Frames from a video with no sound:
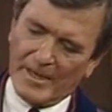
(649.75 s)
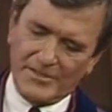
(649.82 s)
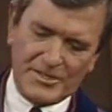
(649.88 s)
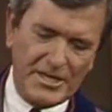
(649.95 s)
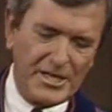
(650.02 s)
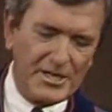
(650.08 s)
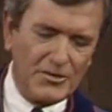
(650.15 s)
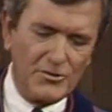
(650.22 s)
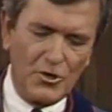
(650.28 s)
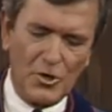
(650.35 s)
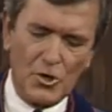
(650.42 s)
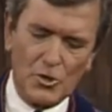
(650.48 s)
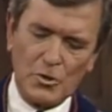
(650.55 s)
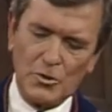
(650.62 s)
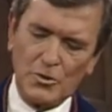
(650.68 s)
saying
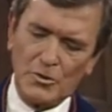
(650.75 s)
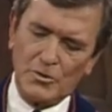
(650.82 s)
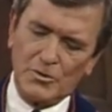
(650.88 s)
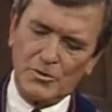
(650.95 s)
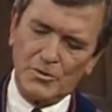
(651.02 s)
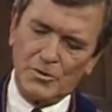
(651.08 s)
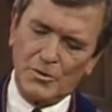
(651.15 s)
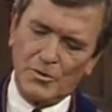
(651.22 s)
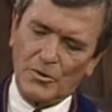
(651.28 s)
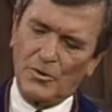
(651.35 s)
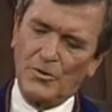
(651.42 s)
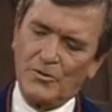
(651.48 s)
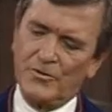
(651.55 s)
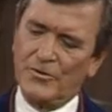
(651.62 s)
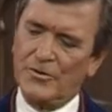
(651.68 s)
no
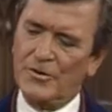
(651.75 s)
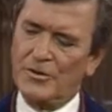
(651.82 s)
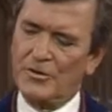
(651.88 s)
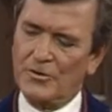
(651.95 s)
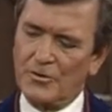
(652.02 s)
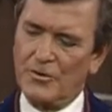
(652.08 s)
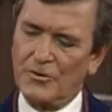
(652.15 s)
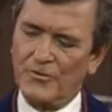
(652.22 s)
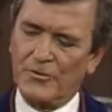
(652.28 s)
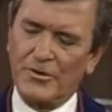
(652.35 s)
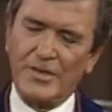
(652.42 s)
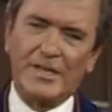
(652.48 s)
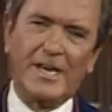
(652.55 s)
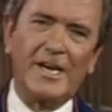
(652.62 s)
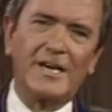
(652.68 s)
over and
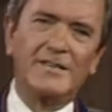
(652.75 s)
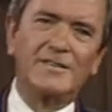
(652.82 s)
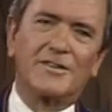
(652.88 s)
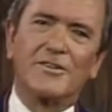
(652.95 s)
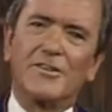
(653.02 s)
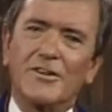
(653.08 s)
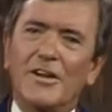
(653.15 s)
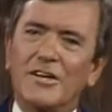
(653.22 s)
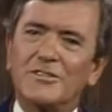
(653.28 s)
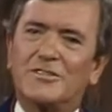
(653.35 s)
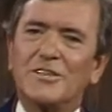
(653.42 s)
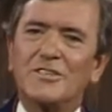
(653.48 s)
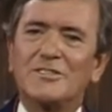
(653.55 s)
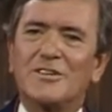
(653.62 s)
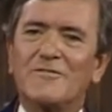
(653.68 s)
over again to the
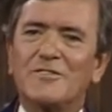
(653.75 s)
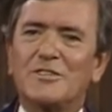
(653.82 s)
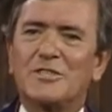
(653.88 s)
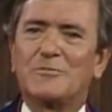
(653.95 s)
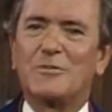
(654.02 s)
nudgings of His